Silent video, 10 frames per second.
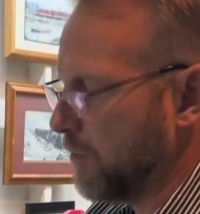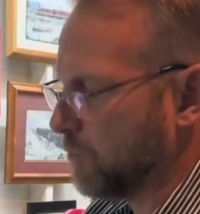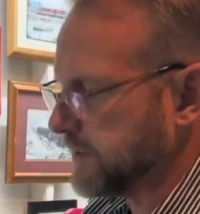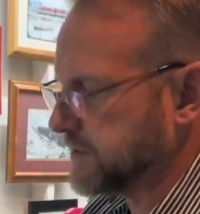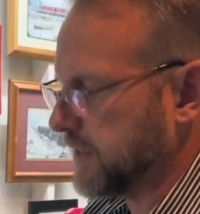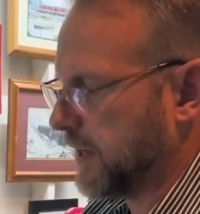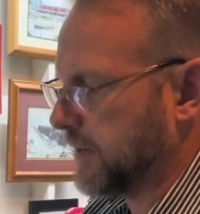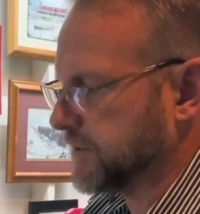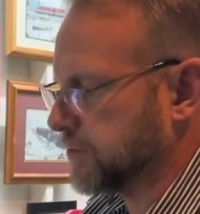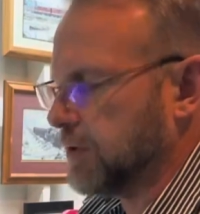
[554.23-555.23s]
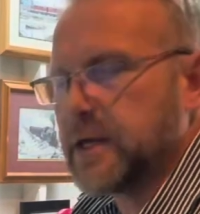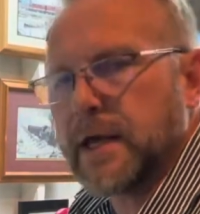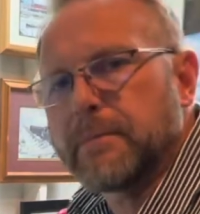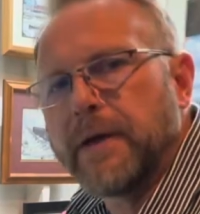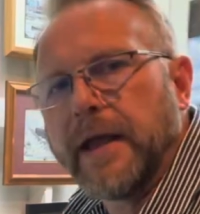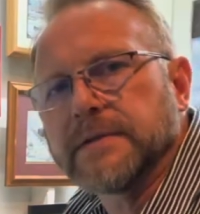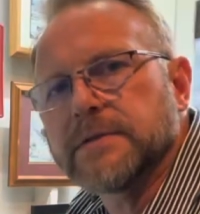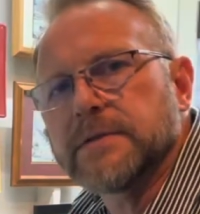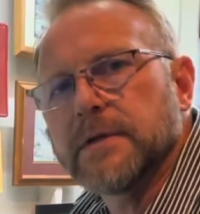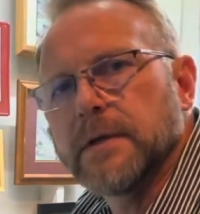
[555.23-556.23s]
rust stain and streaking
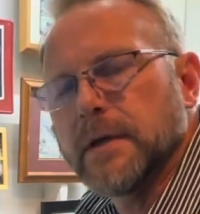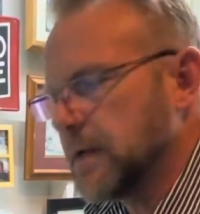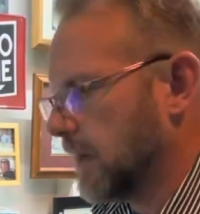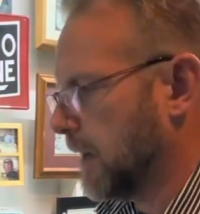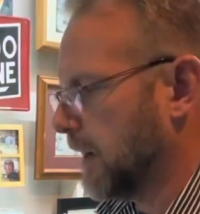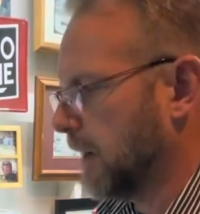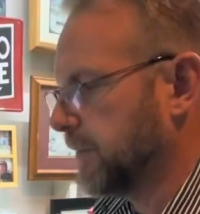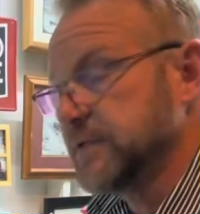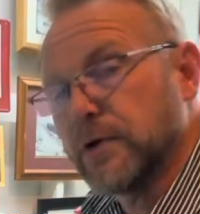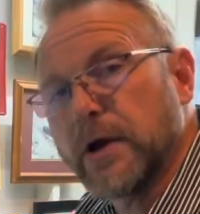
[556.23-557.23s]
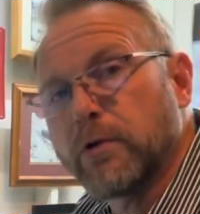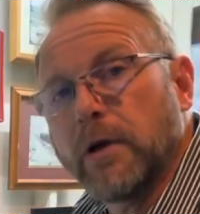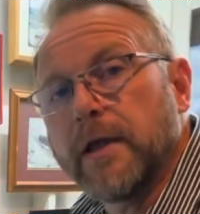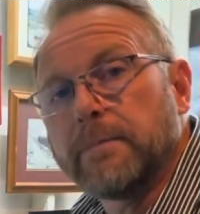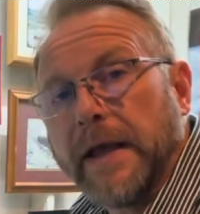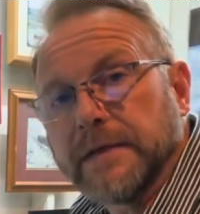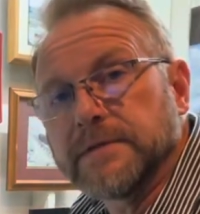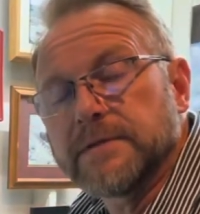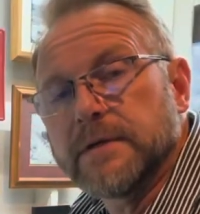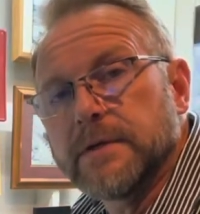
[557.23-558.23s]
paints. These are acrylic
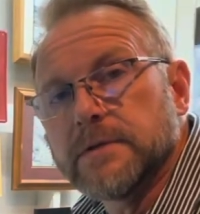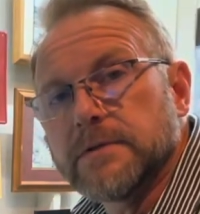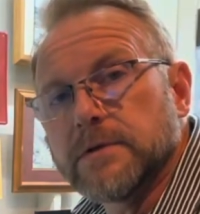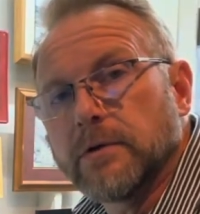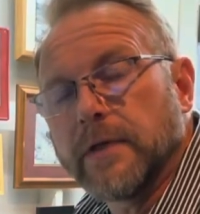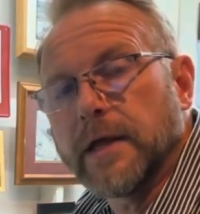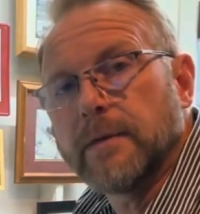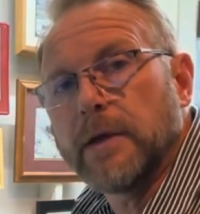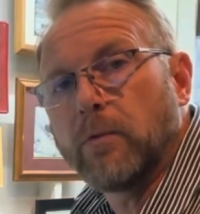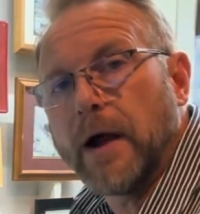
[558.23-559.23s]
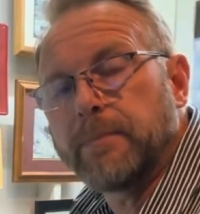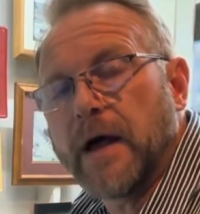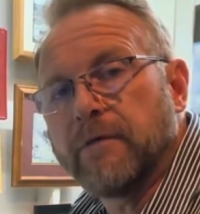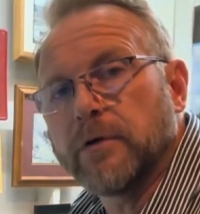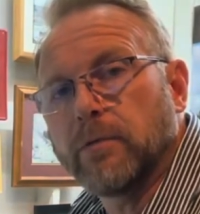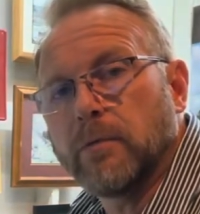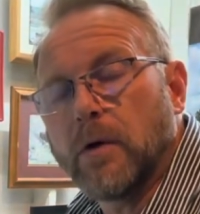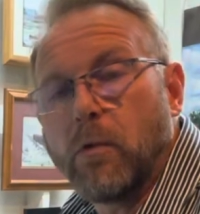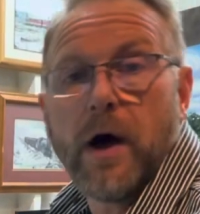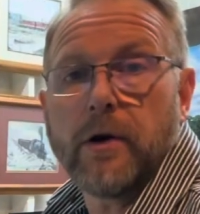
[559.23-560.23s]
based, so they can be wiped off with
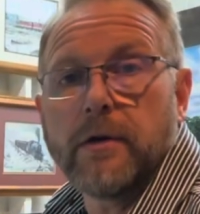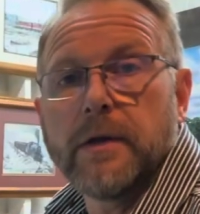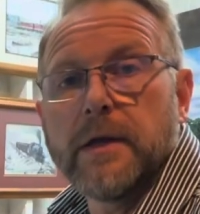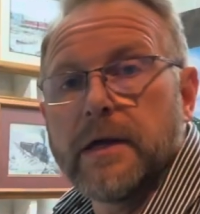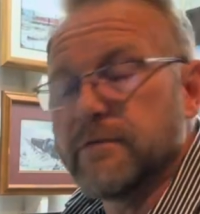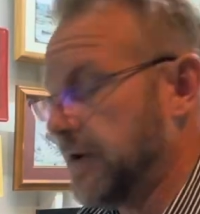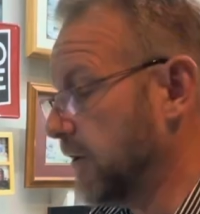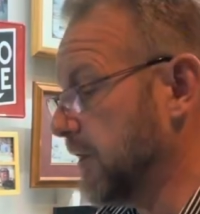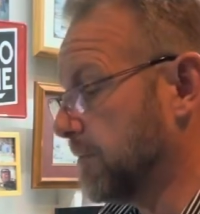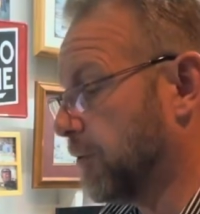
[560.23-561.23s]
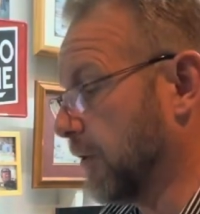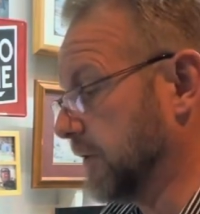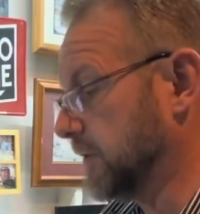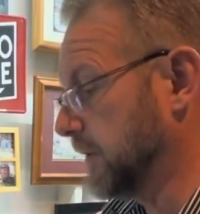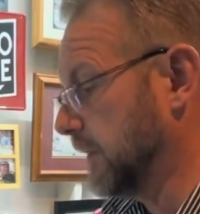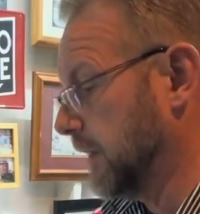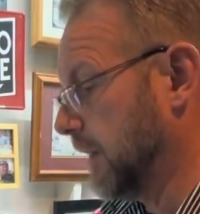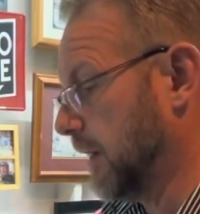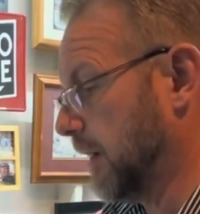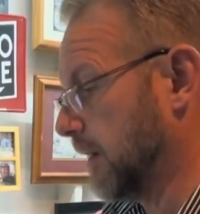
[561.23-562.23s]
water. Very important
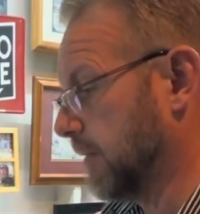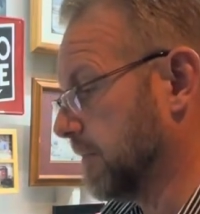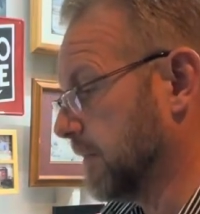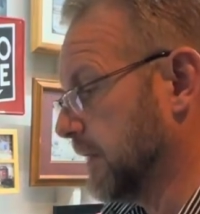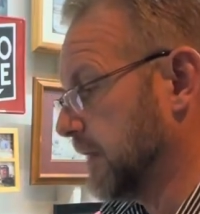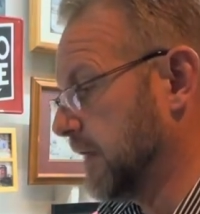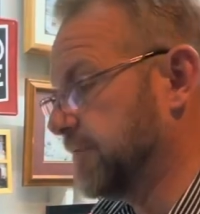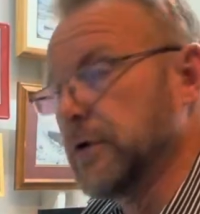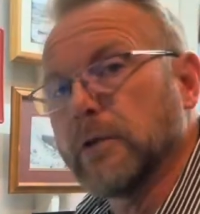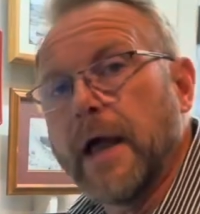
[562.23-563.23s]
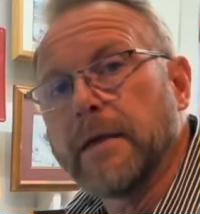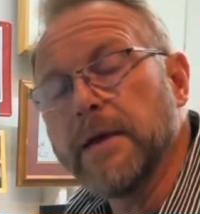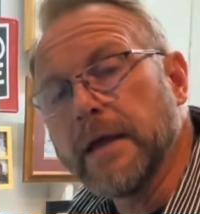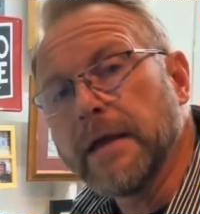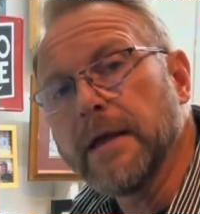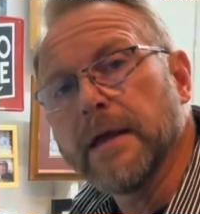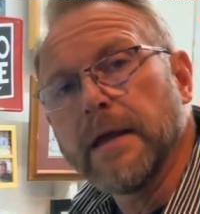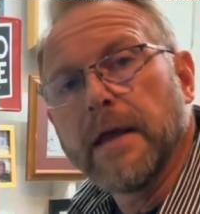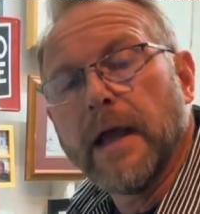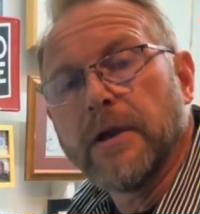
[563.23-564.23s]
if you're like me
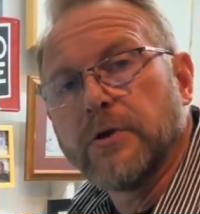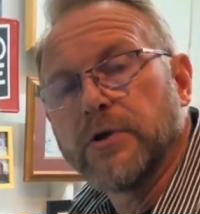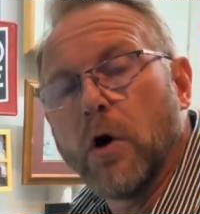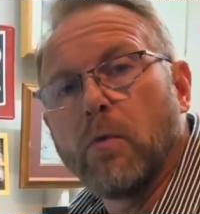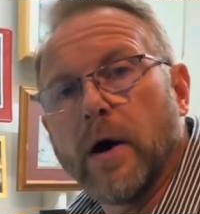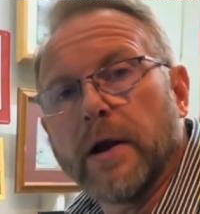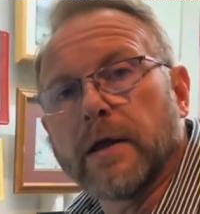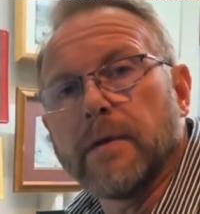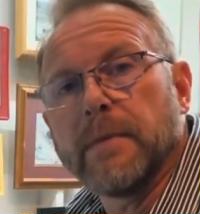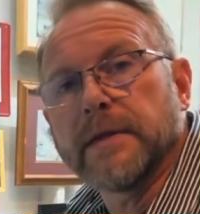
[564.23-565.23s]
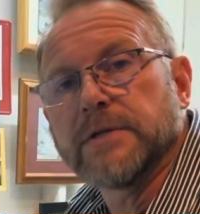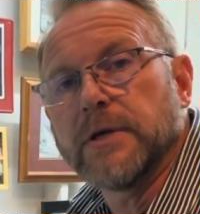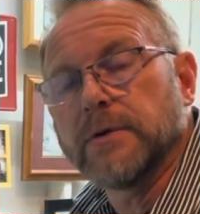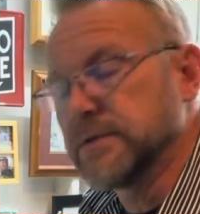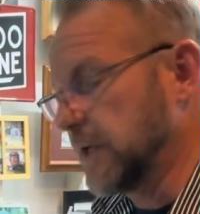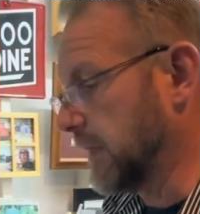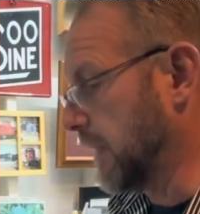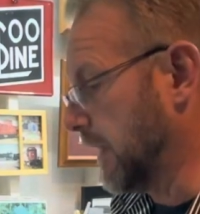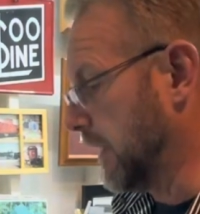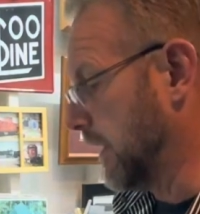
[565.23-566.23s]
and you don't want to commit to using
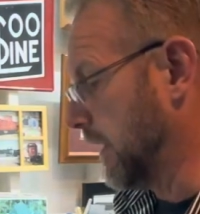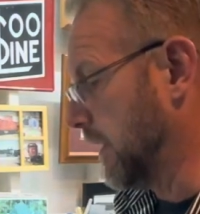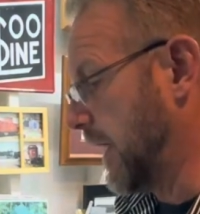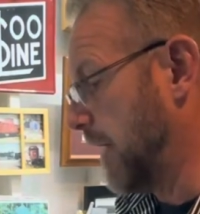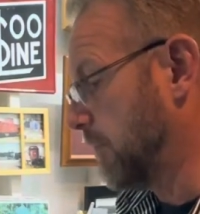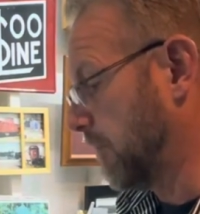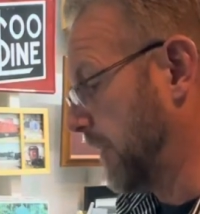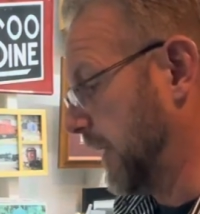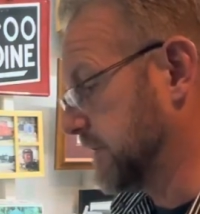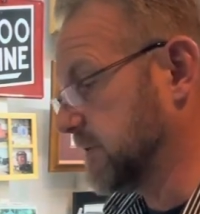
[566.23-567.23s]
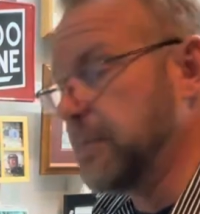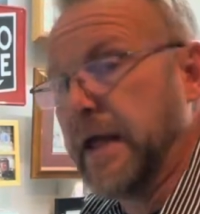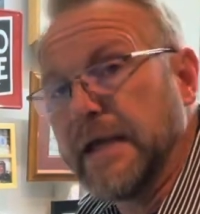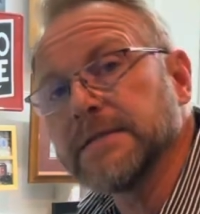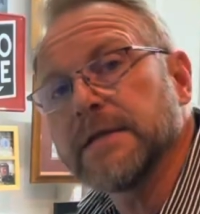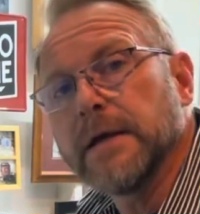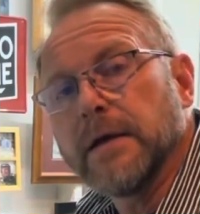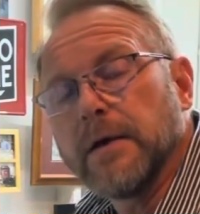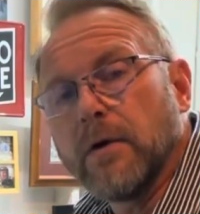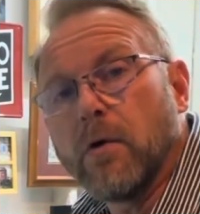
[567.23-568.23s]
an enamel based paint
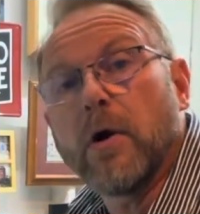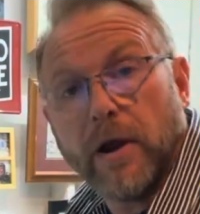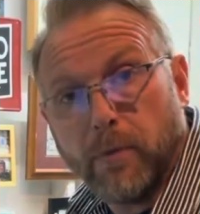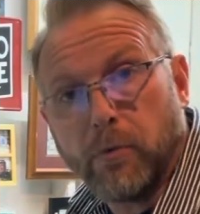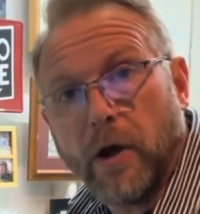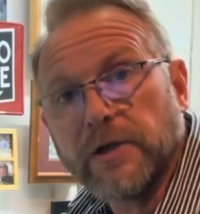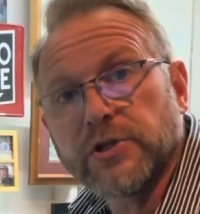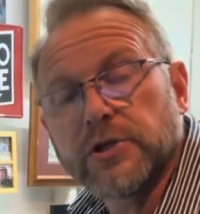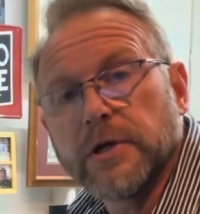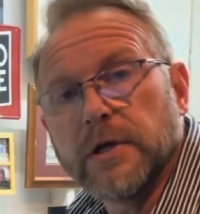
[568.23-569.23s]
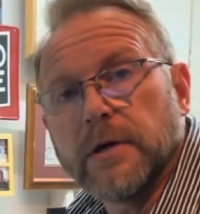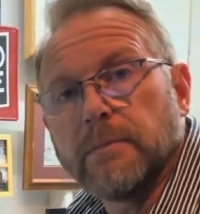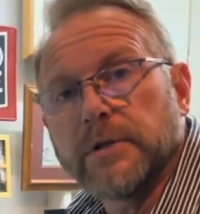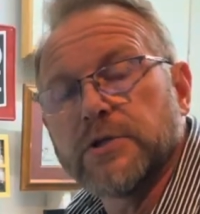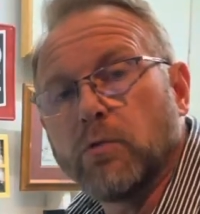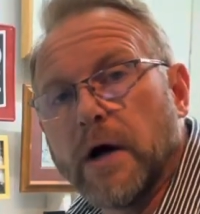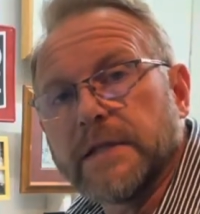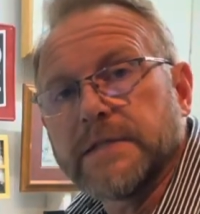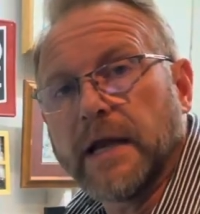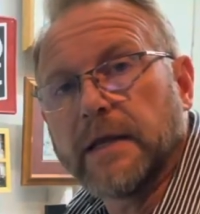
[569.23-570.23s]
or an airbrush, but you
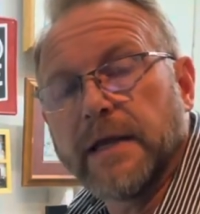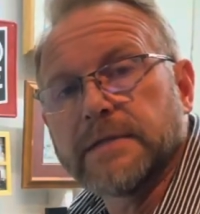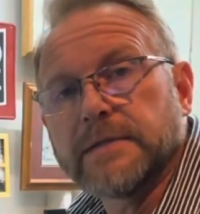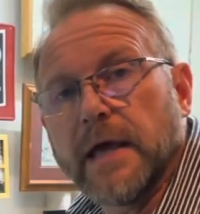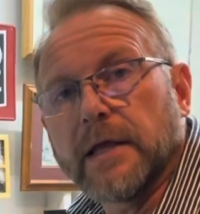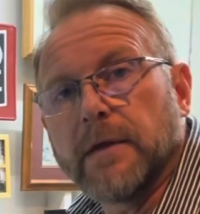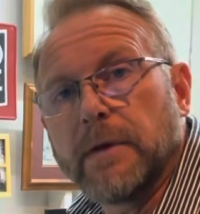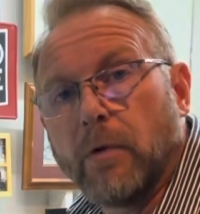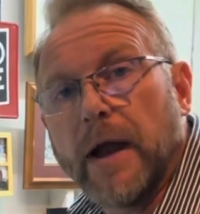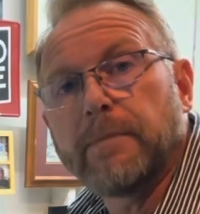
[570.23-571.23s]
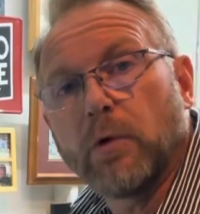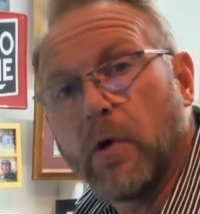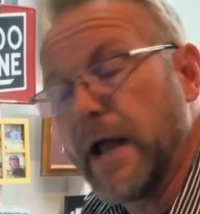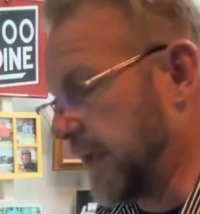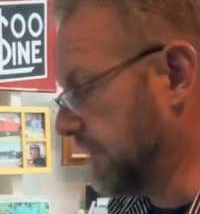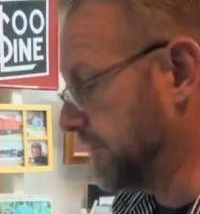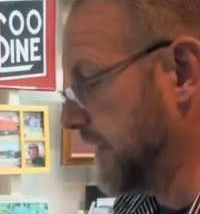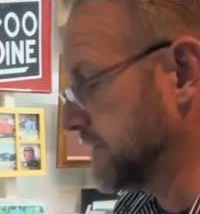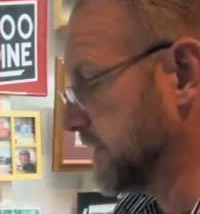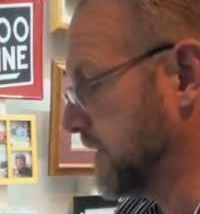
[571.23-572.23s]
want techniques that can be wiped away if
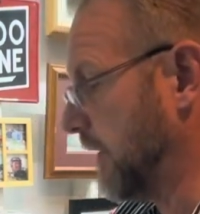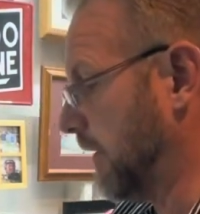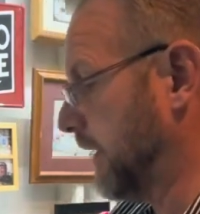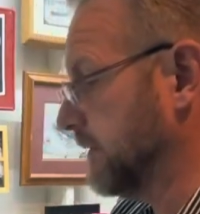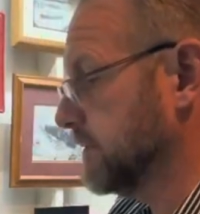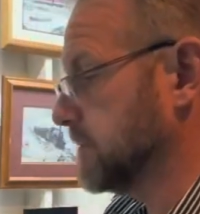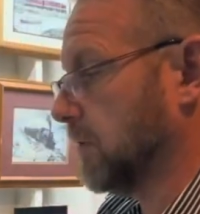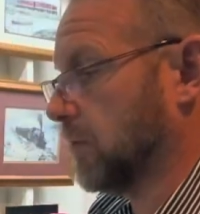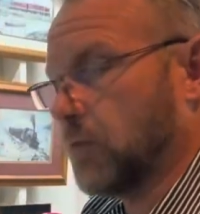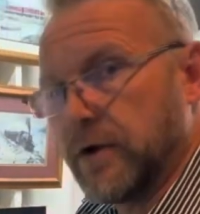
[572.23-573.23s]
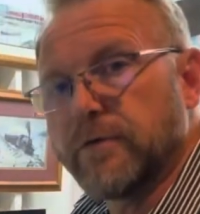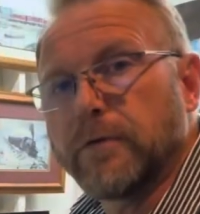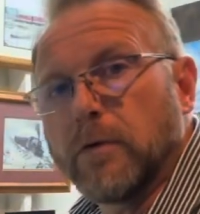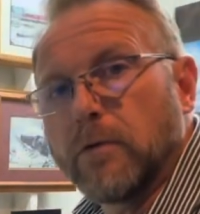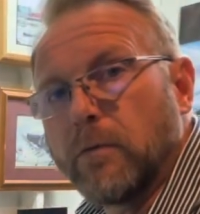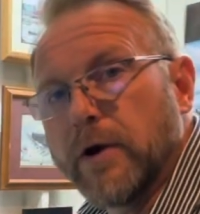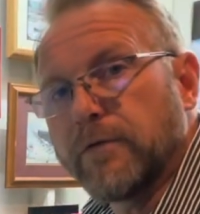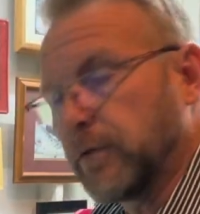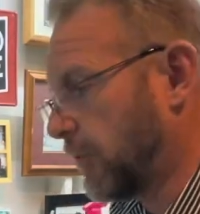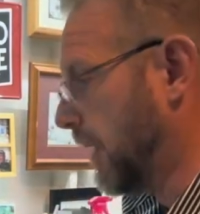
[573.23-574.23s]
necessary. So wonderful,
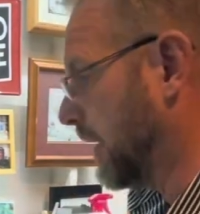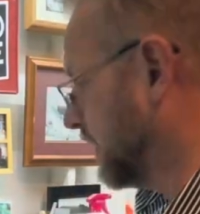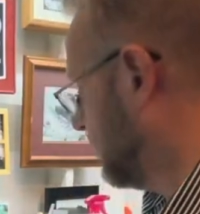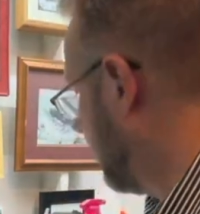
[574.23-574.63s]
wonderful product if